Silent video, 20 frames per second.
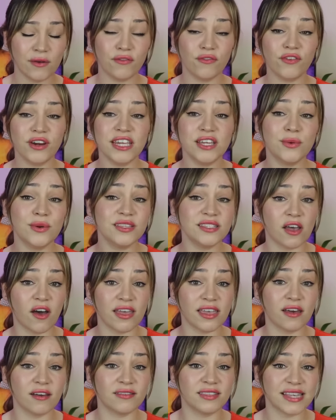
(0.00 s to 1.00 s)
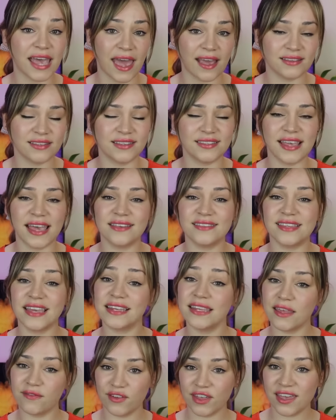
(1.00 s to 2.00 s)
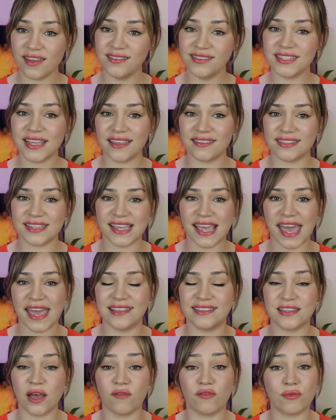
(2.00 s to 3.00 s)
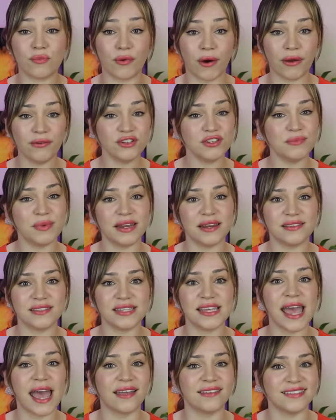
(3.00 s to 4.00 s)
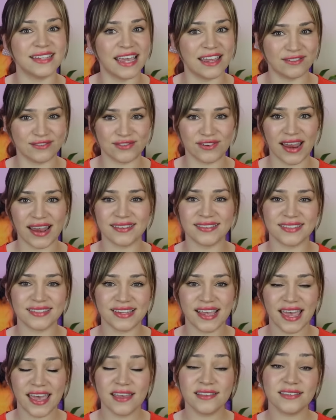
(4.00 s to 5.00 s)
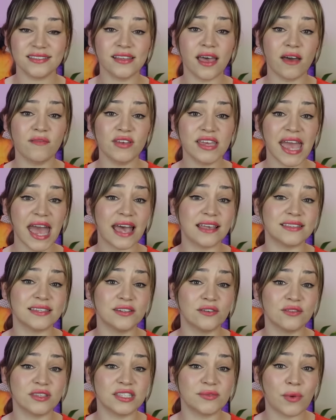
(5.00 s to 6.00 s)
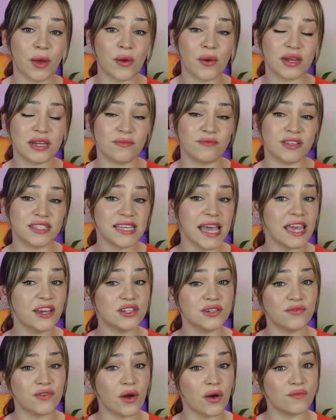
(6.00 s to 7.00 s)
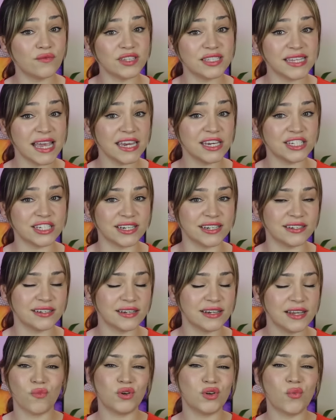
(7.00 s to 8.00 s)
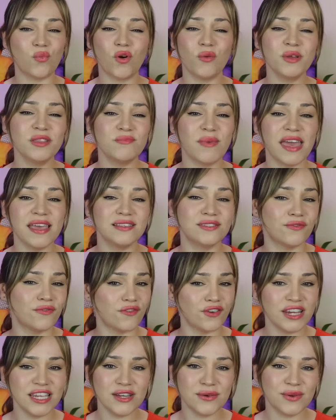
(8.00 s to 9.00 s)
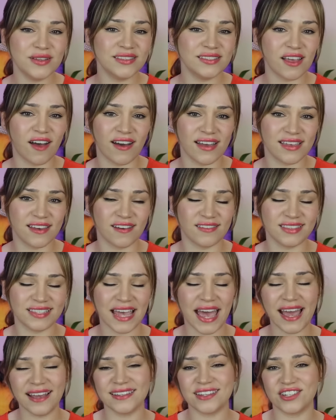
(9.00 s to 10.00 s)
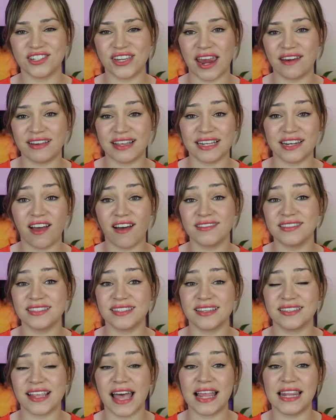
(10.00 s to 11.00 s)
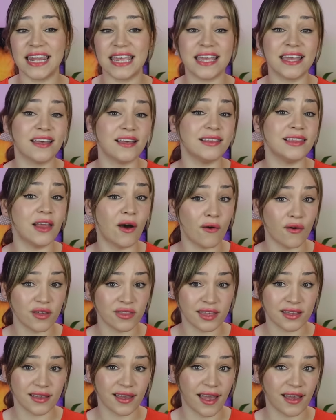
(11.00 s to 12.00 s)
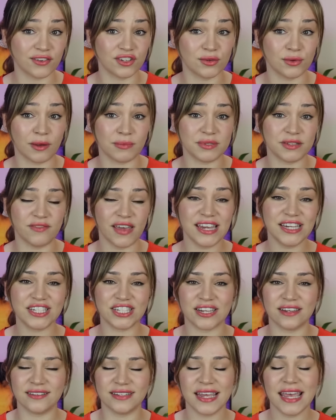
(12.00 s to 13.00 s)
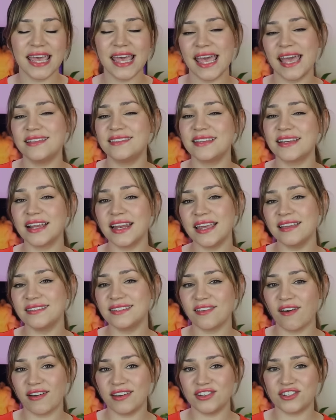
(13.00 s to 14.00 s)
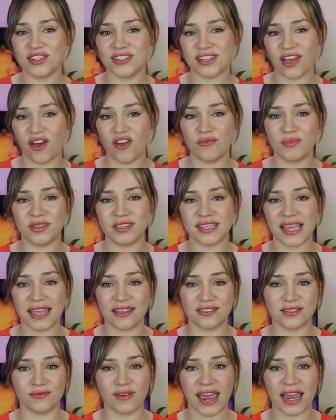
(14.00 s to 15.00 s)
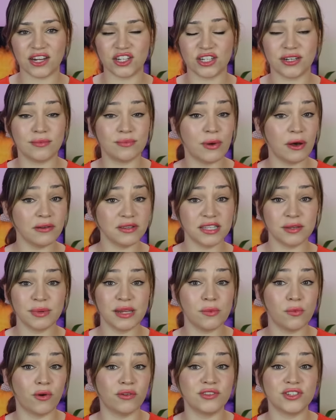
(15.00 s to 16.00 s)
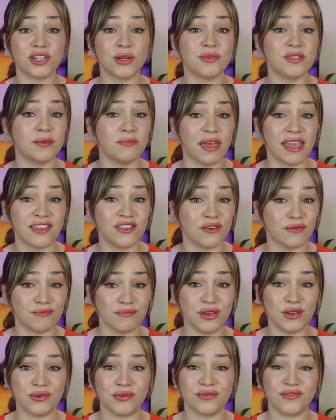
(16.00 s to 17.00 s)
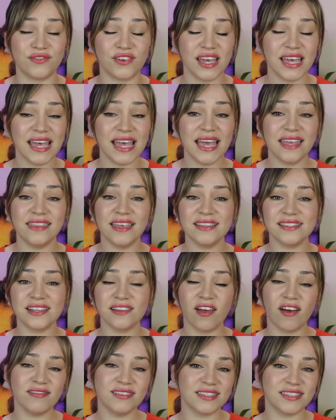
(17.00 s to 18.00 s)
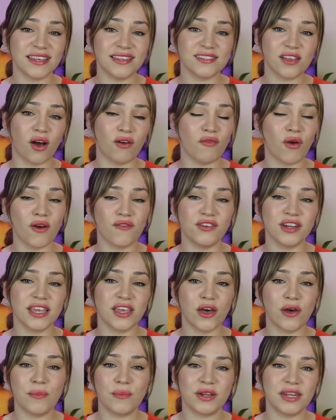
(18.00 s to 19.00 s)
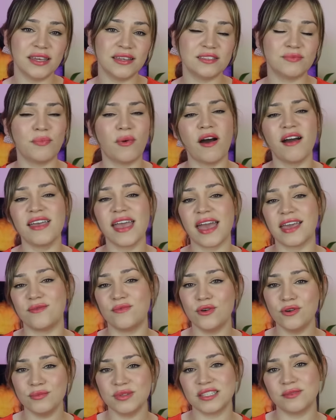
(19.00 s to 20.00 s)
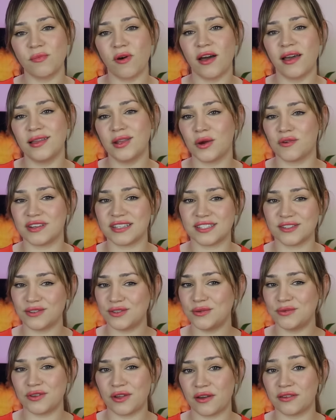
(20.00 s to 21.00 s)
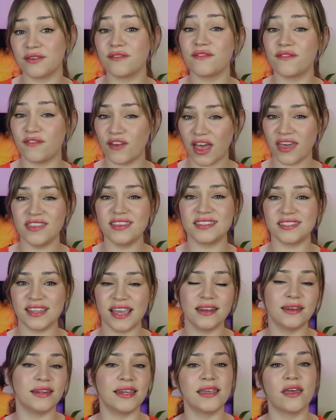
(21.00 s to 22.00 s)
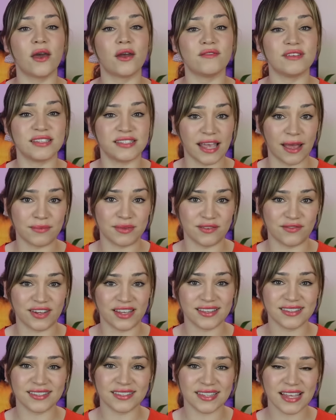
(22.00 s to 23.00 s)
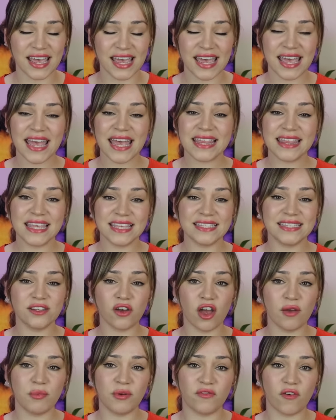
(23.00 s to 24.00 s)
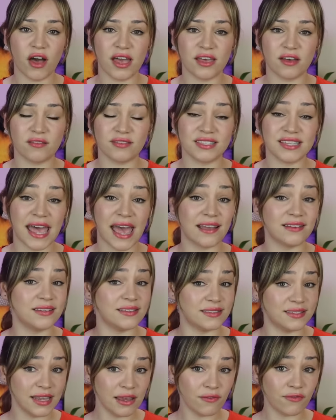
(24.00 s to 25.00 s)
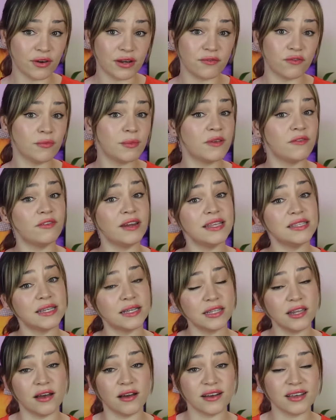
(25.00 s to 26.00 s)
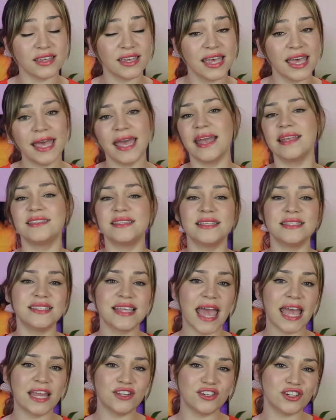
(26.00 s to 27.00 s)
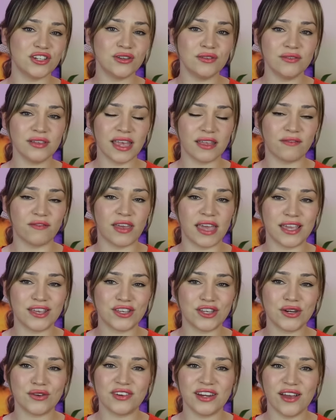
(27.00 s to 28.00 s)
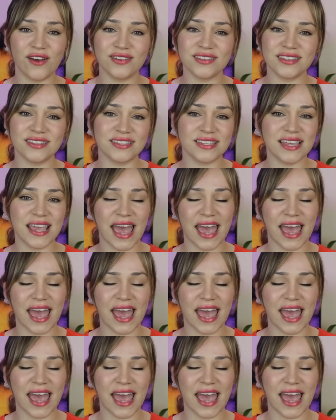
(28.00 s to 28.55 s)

Frequent eye contact is a significant indicator of approachability and interest, serving as an unspoken invitation for conversation. When a woman makes frequent eye contact, sharing glances that linger longer than casual observation, it's a clear sign she's open to interaction and possibly wants you to make your move. These glances are often accompanied by a warm smile or a subtle nod, further signaling her receptiveness. This type of eye contact is different from a fleeting look. It's intentional, conveying curiosity